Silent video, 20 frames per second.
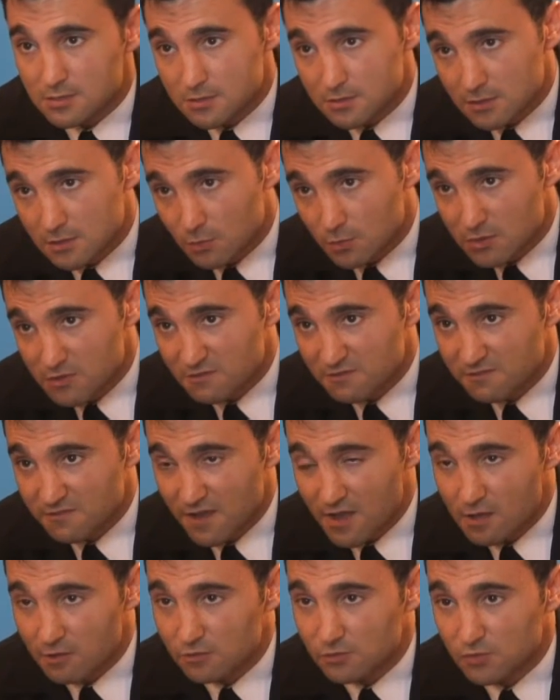So that when you
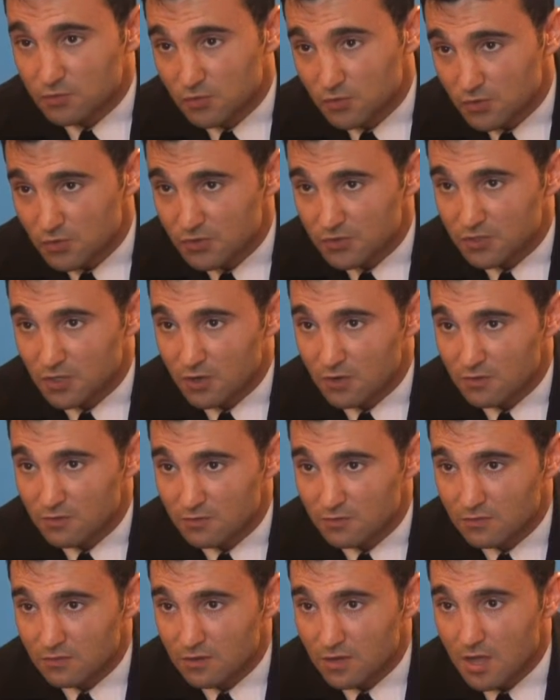fail to do
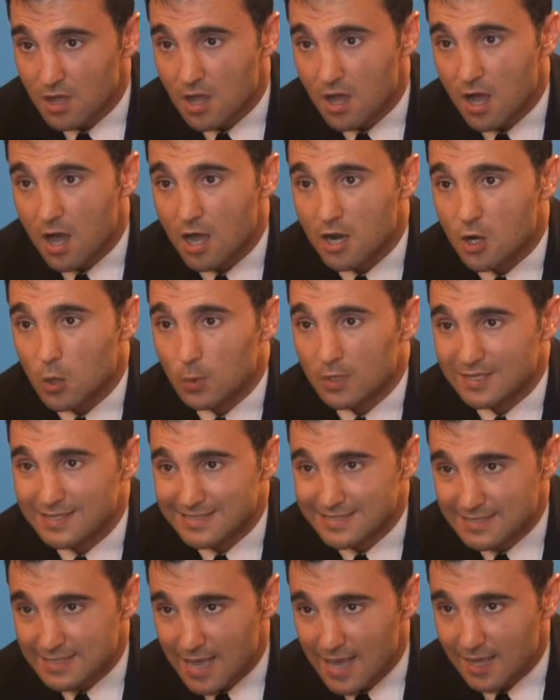so, I know
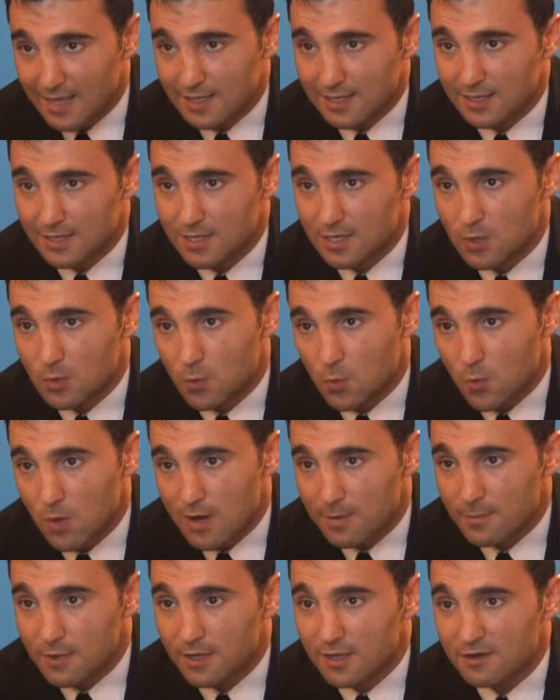exactly when
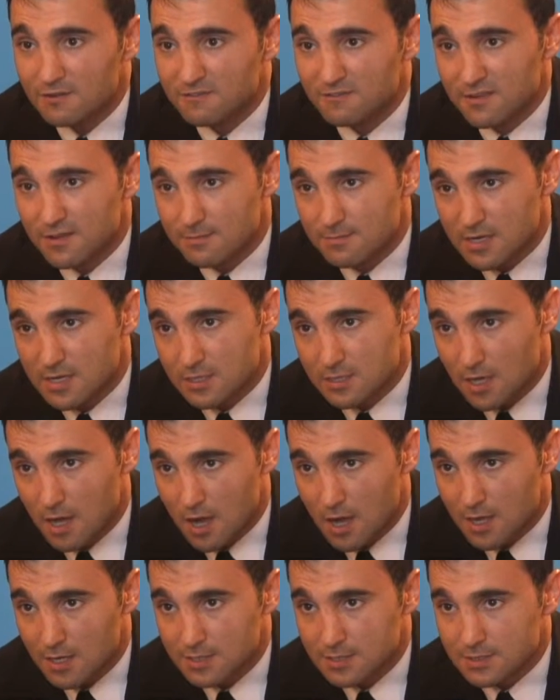am I going to feed my
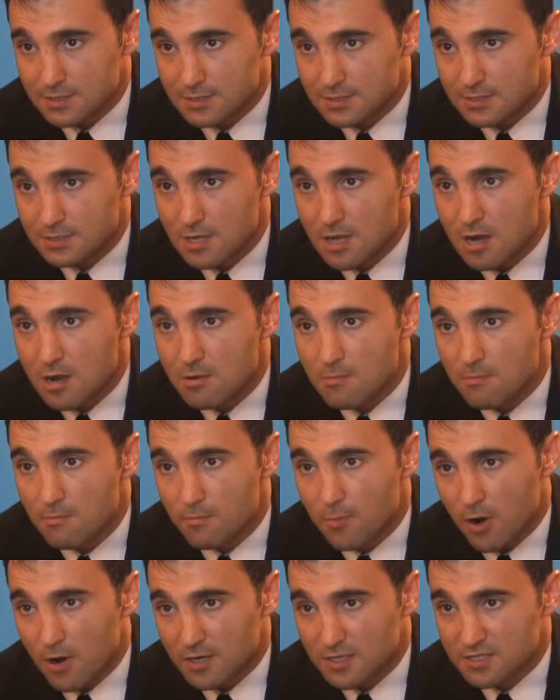dogs
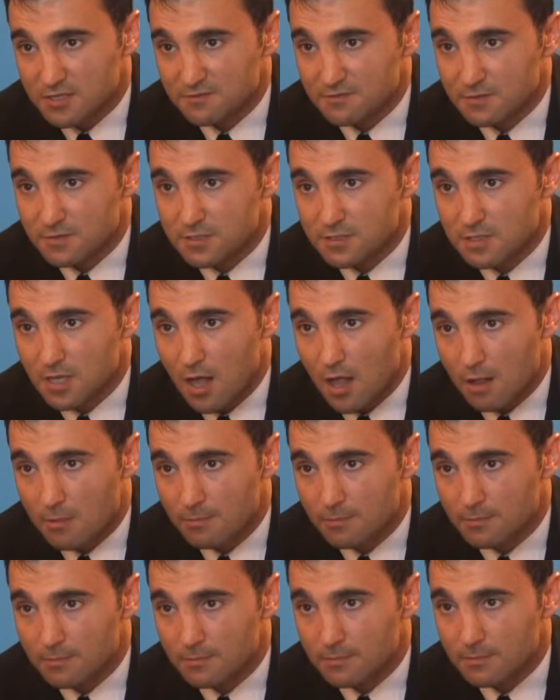parts of your skull.
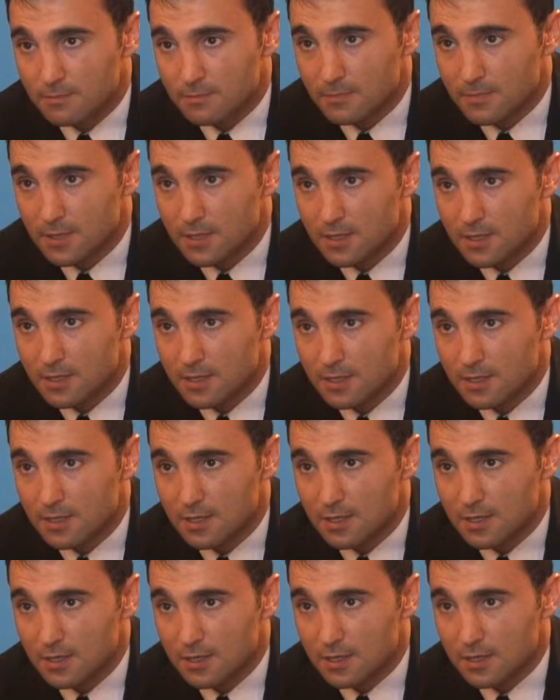Okay, the end of
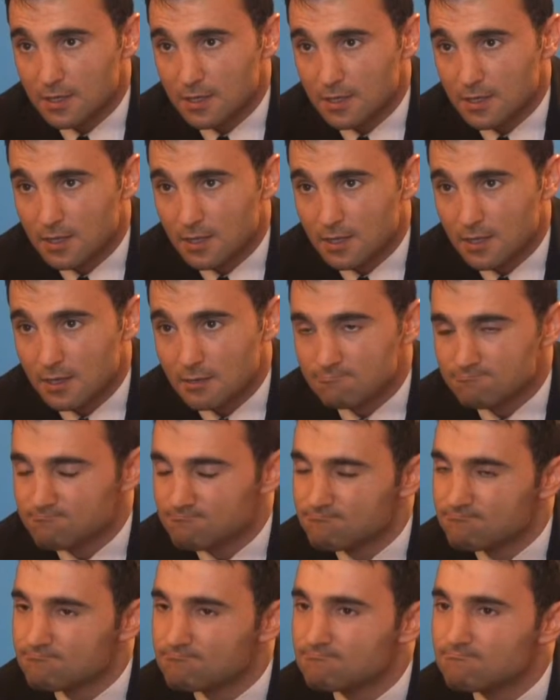the week.
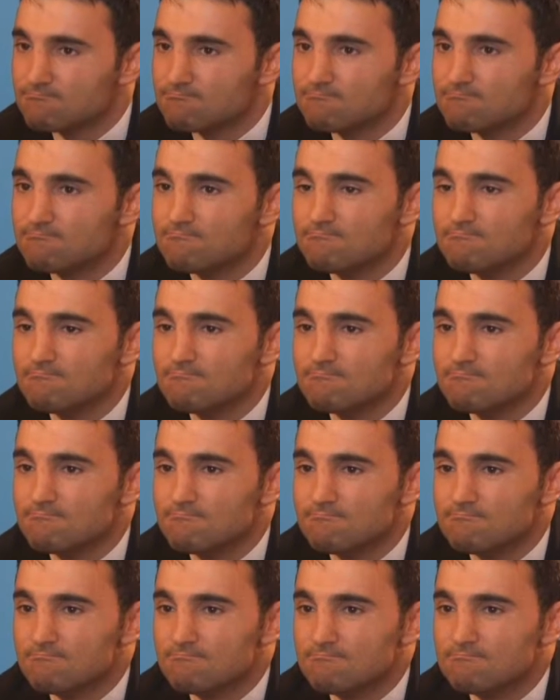Huh? The end of the
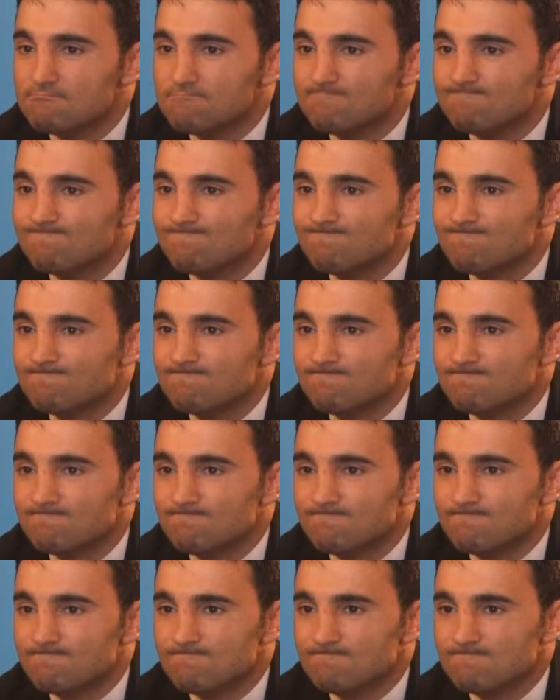week!
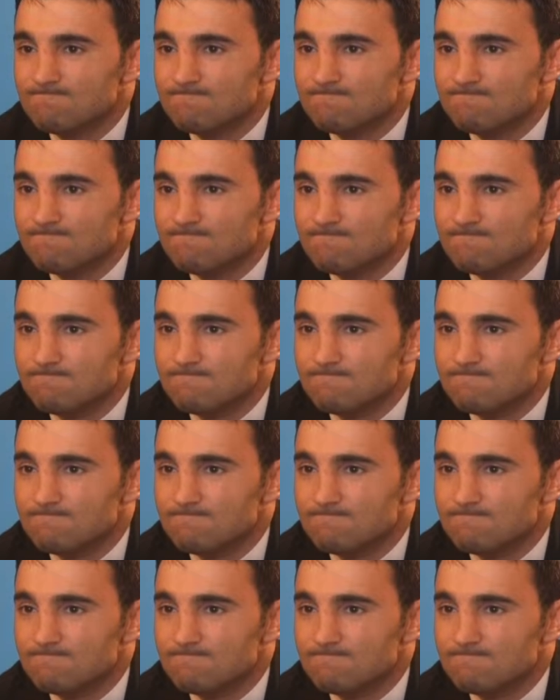Hmm.